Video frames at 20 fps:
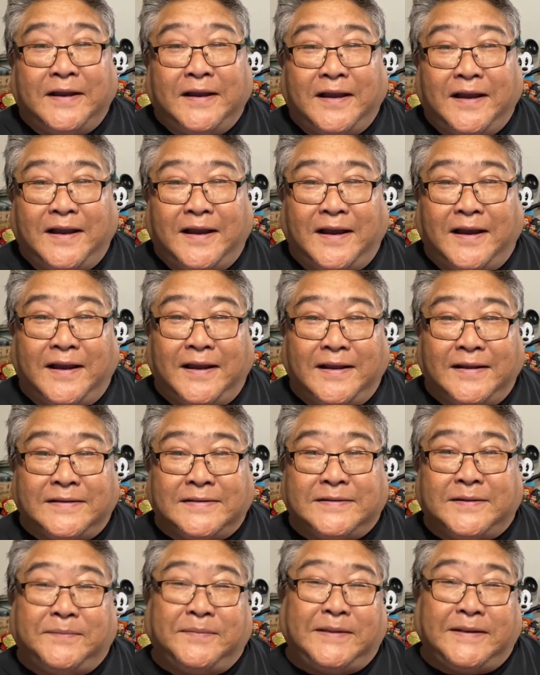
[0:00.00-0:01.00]
Uh,
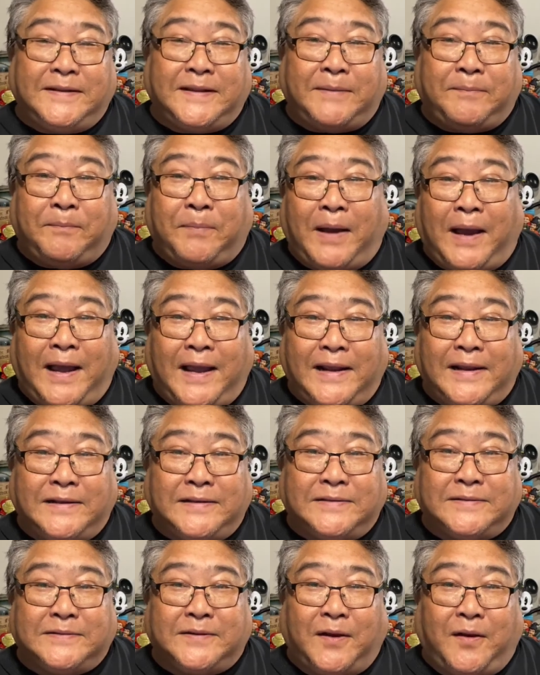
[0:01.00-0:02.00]
it's something that
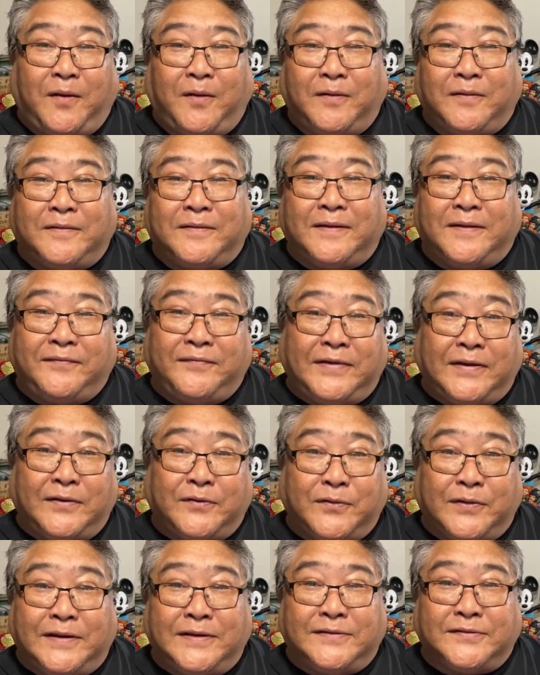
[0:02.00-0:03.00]
binds all living
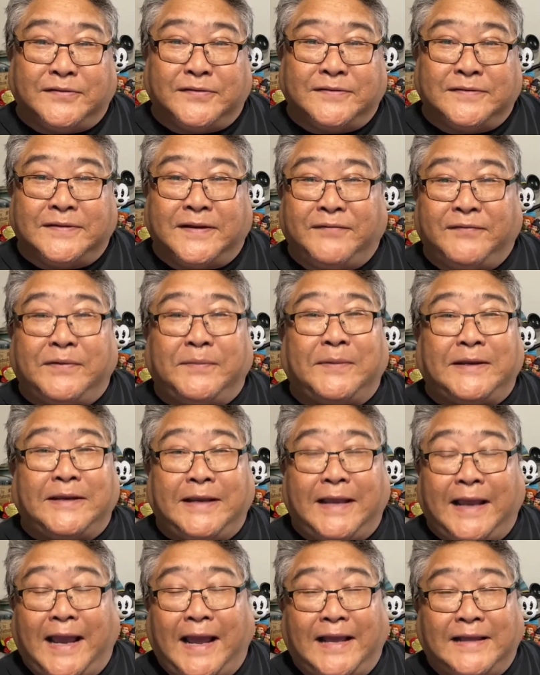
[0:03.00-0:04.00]
creatures.
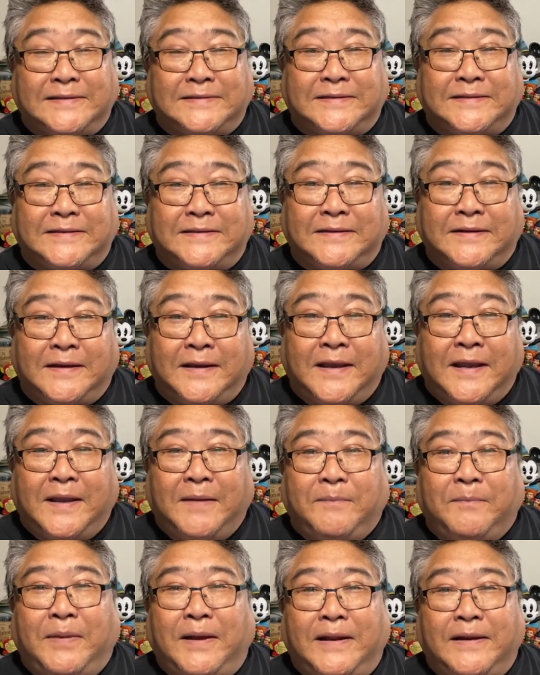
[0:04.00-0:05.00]
Everybody has it.
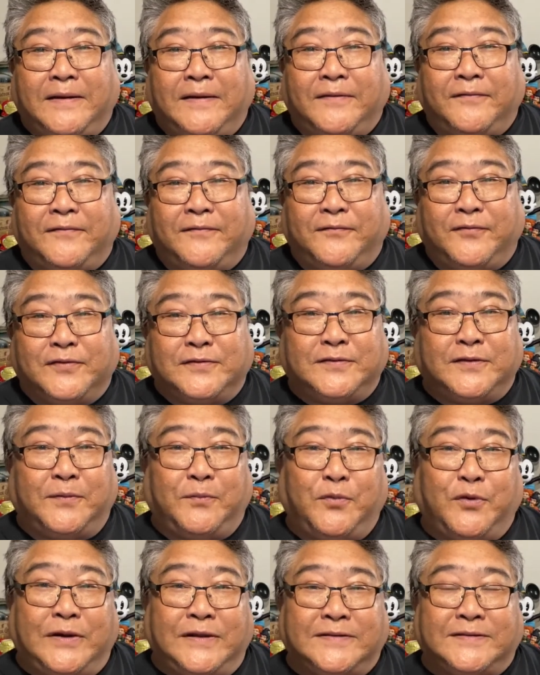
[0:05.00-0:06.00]
But for
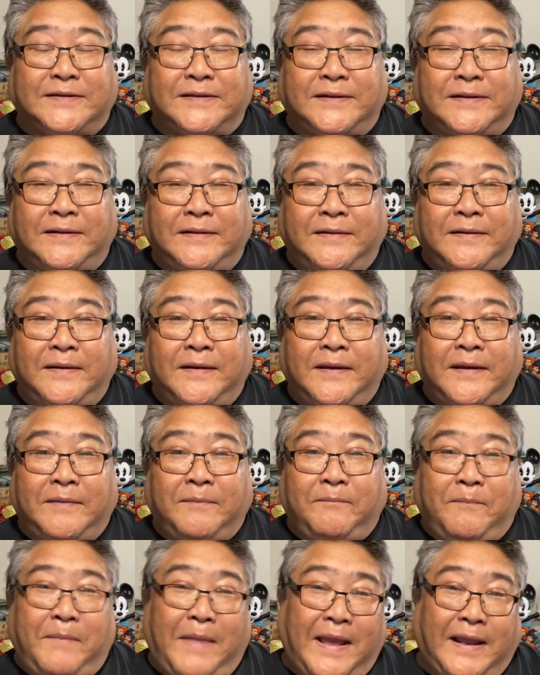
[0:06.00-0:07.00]
some reason,
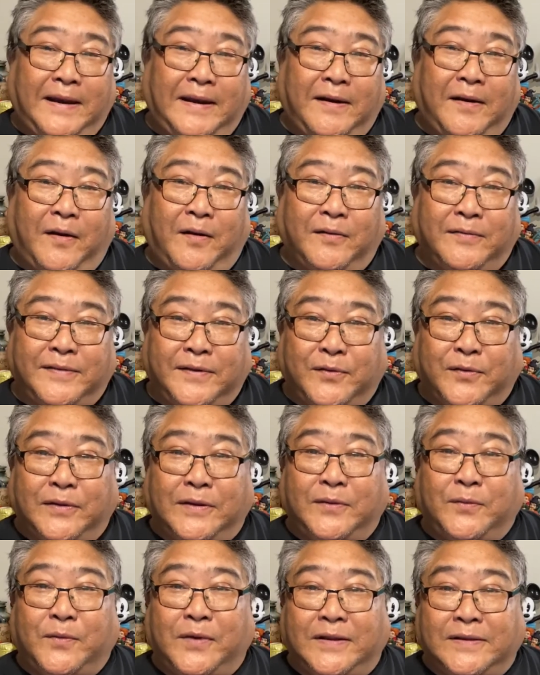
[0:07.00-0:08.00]
men are the
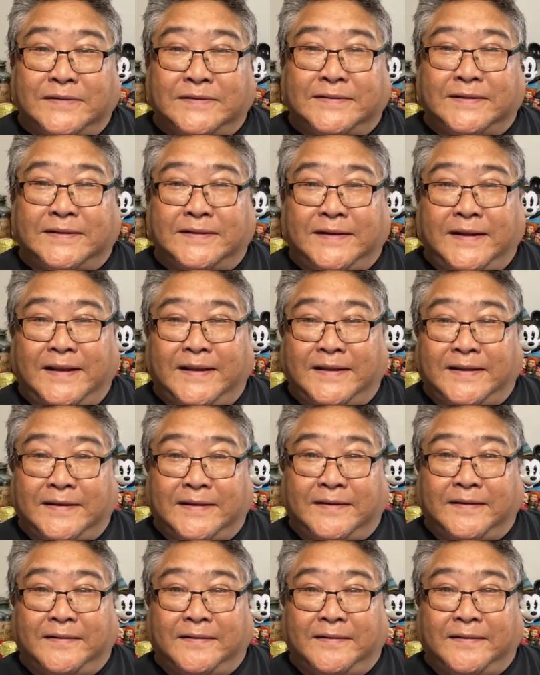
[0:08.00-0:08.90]
only ones that can